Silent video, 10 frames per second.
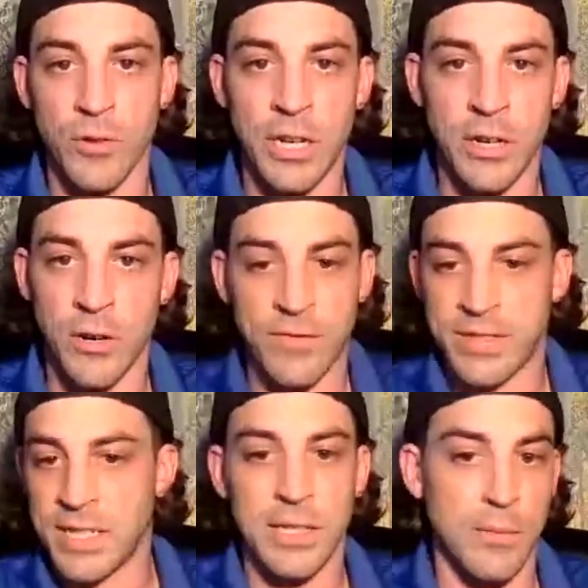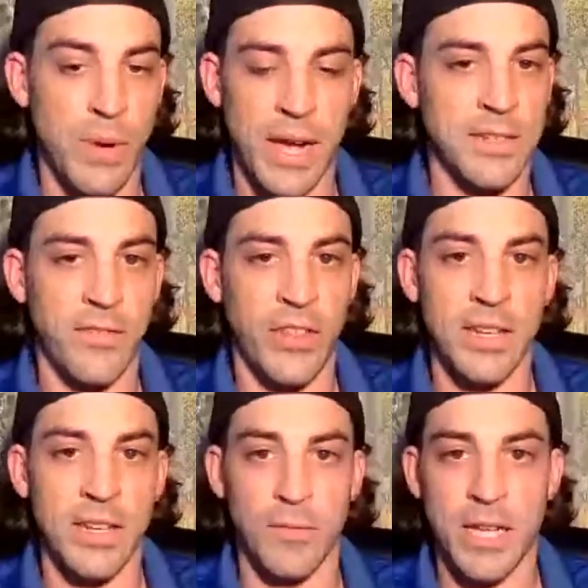Reed, or I've seen some positive
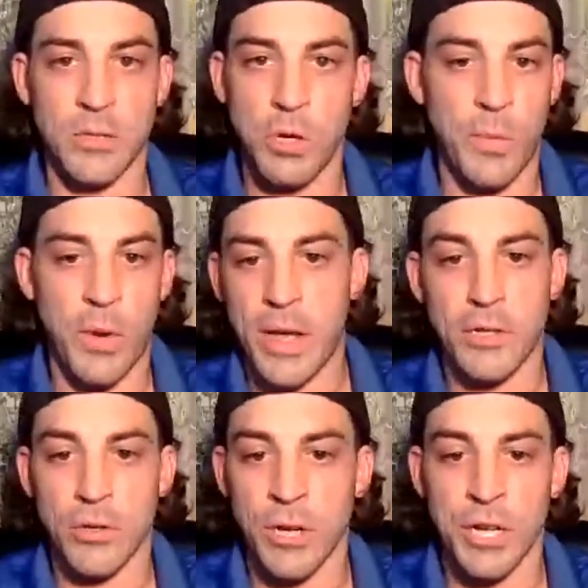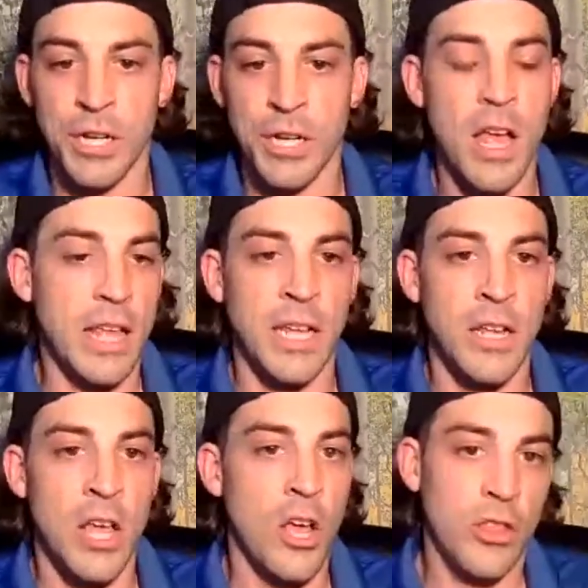things from last week about Patrick Reed, and
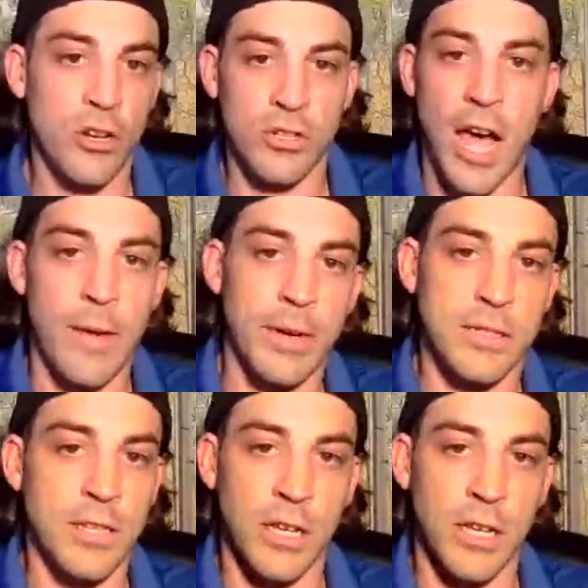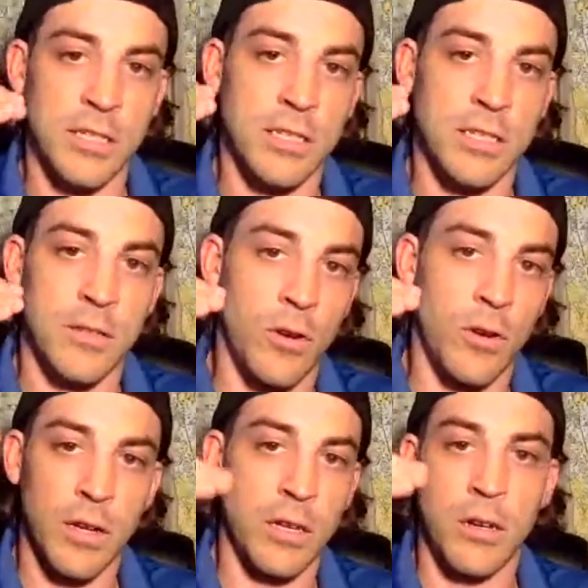then there's comments like, at least or,
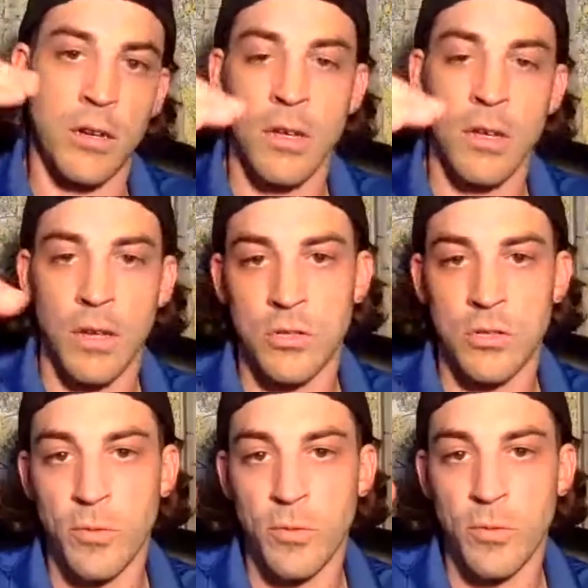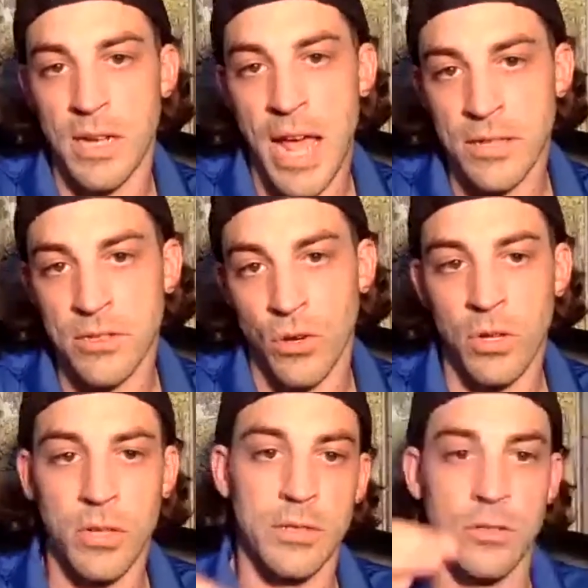you know, too bad he's an
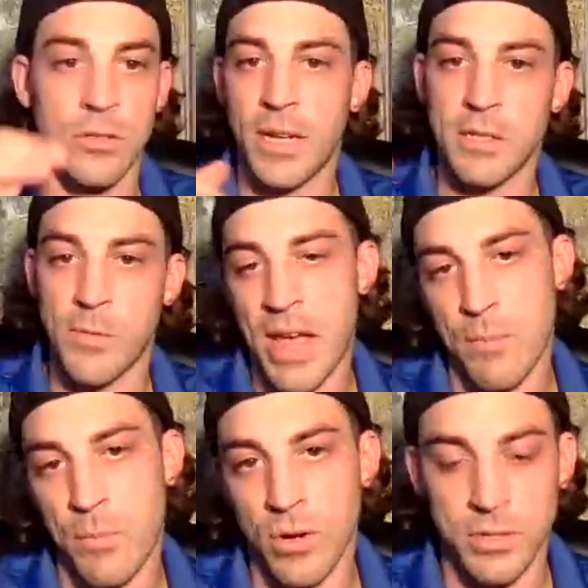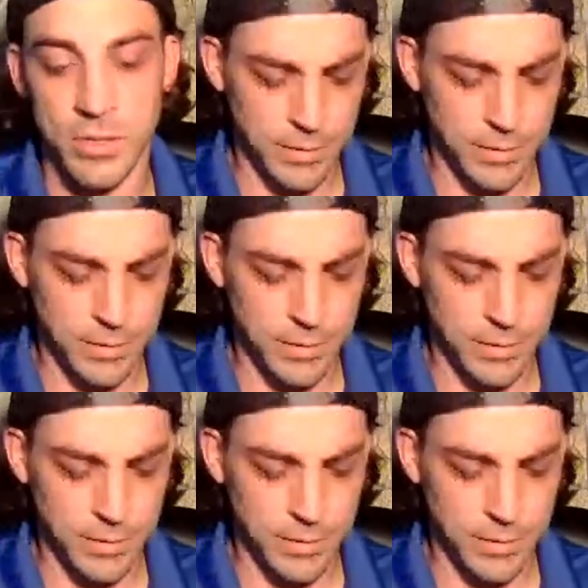asshole and too bad he's a bad person.